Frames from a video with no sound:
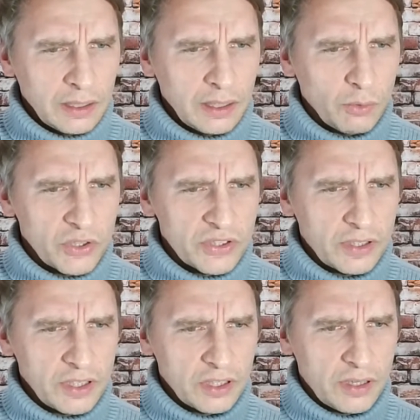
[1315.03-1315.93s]
What is it?
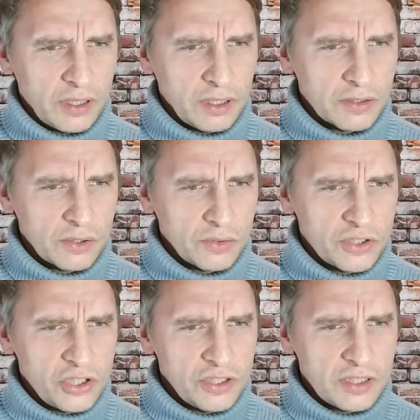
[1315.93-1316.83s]
So
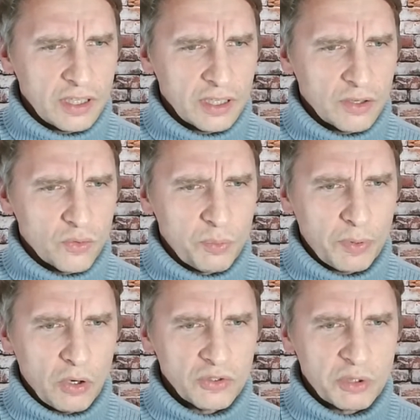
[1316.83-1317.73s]
Shinsegae Group
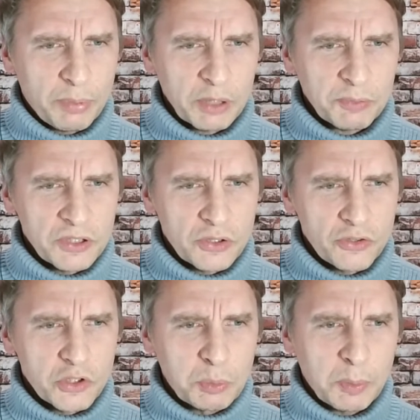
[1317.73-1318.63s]
owns department store
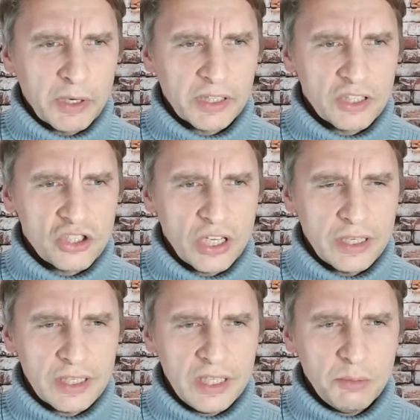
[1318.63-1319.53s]
supermarket
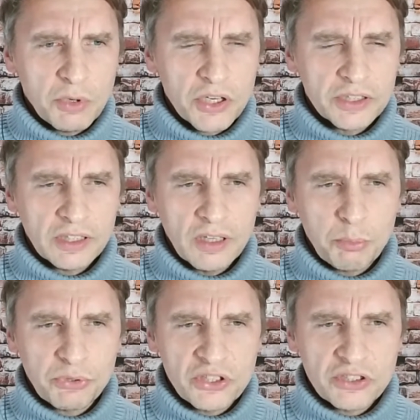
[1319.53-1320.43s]
chain Emart and
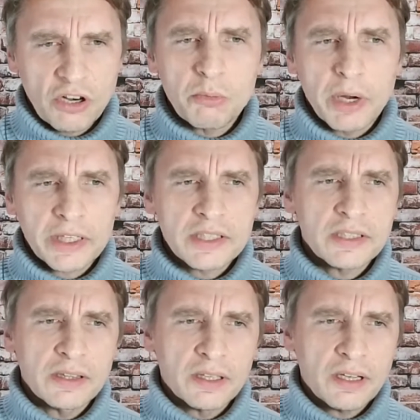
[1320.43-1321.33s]
operates Starbucks
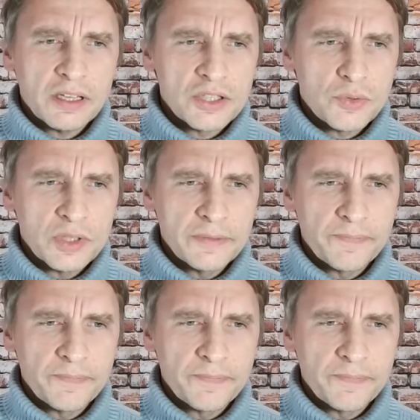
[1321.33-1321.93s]
in the country.